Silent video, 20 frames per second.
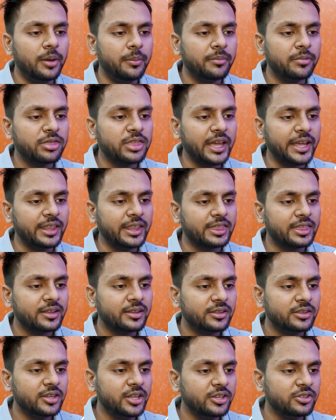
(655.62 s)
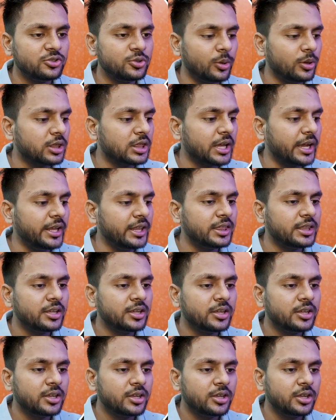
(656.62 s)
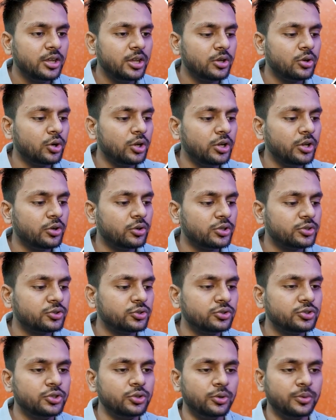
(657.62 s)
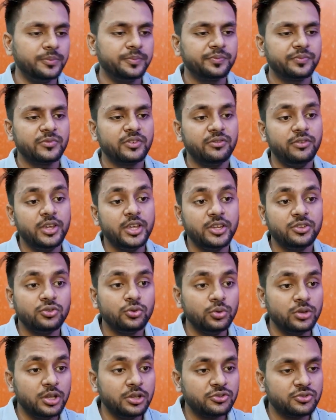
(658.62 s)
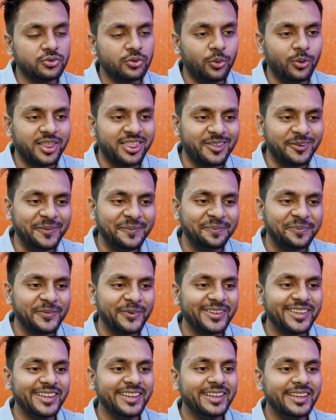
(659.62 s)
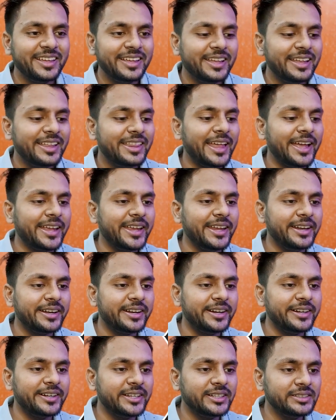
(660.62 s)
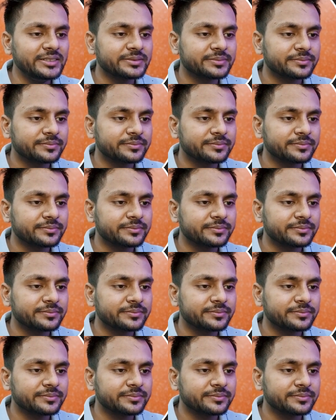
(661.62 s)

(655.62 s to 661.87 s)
size, this dot size equals to 0. We can do this also. Okay, second return,